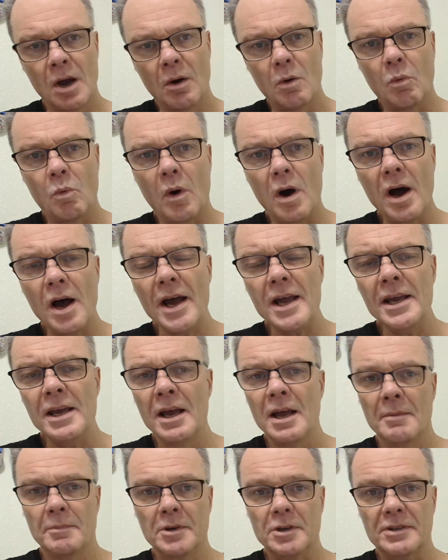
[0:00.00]
Why?
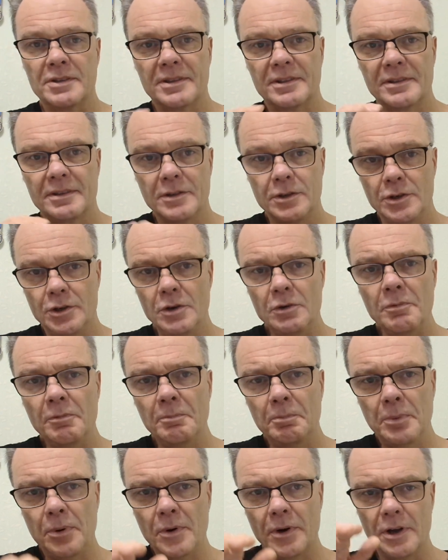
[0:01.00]
Because
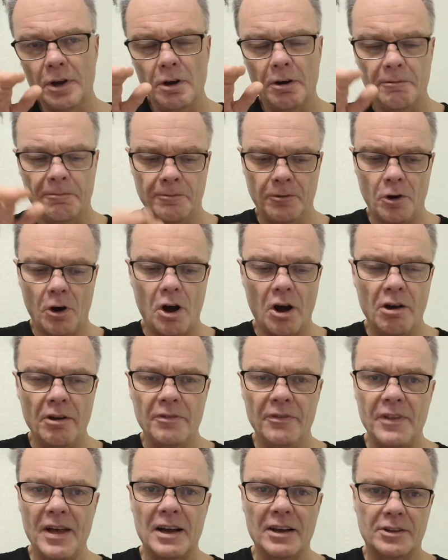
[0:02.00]
you've put your foot
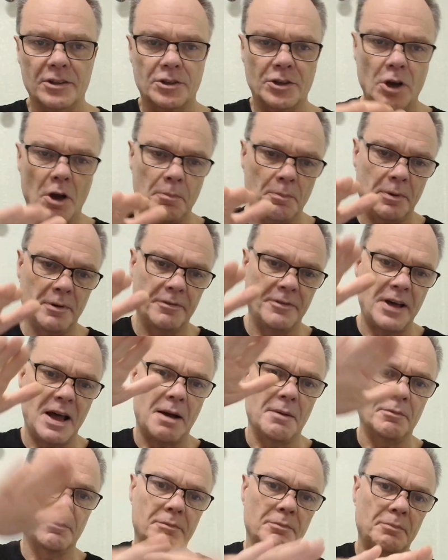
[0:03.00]
on that top of
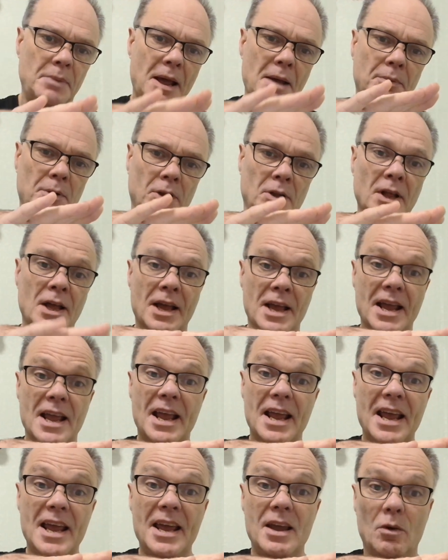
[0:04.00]
that pebble,
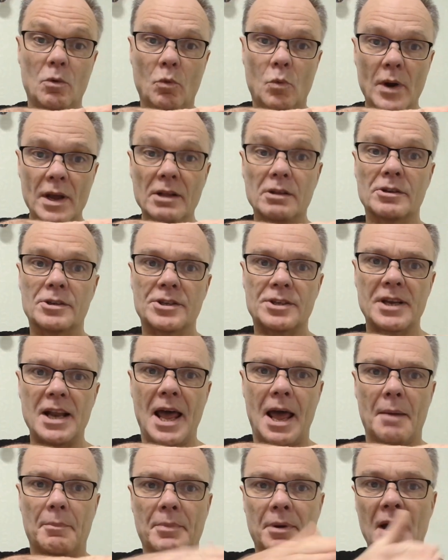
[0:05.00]
it will
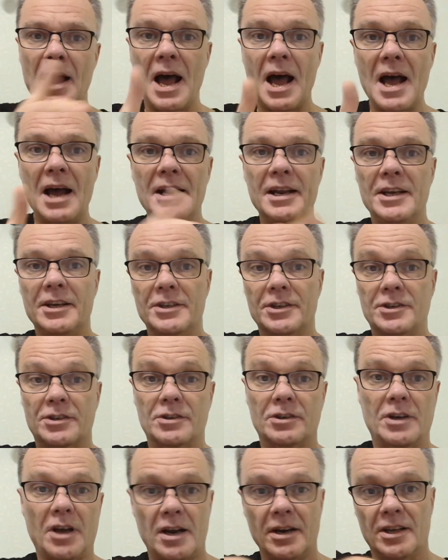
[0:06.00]
slip, and
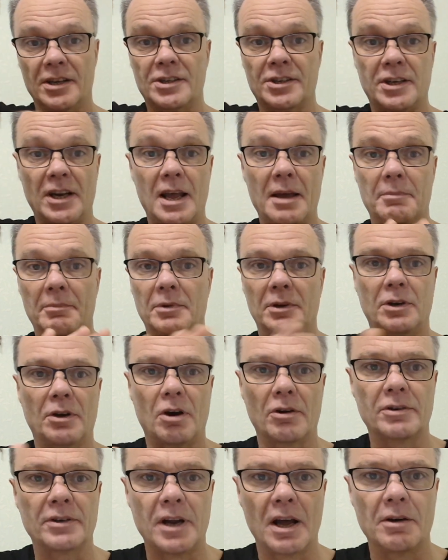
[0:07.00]
it's going to slip
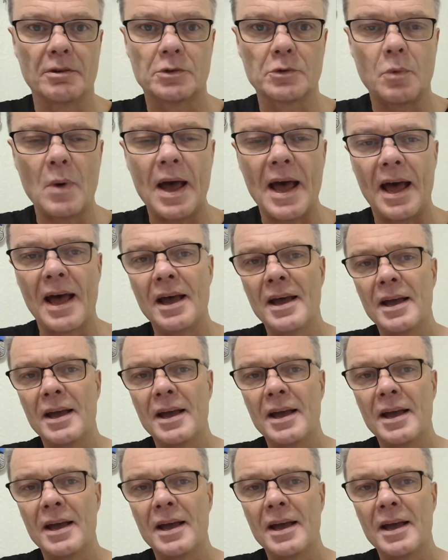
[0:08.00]
God knows where.